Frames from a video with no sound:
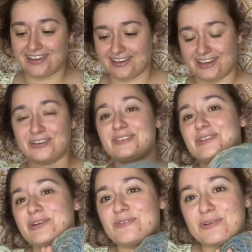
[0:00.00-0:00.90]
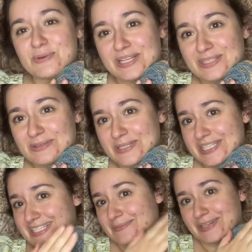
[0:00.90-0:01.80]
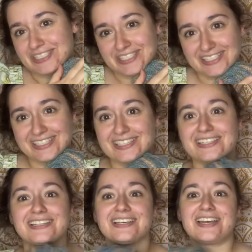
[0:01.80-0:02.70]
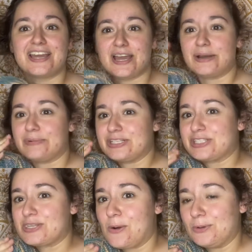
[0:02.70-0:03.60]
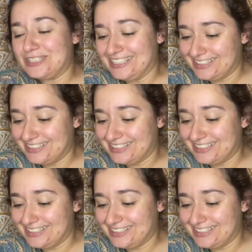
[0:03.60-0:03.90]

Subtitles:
I don't even know if I want to use this. I might just hold it